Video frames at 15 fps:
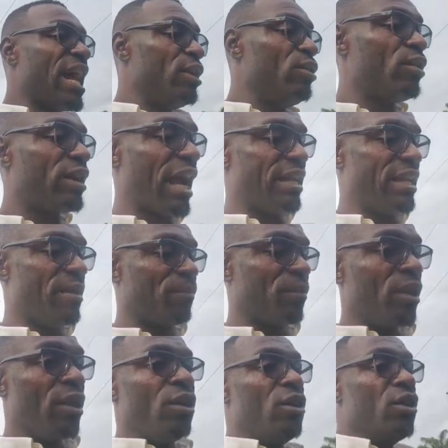and look at them.
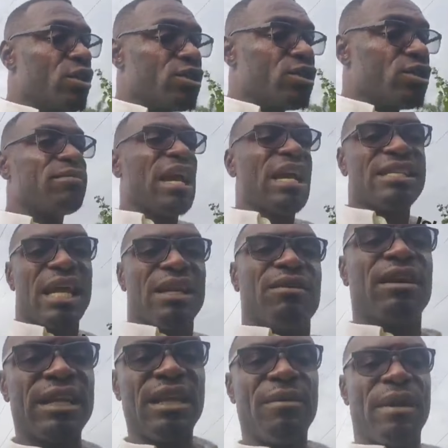Sometimes I
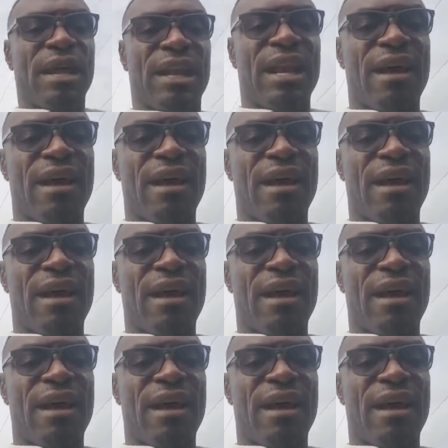look at them and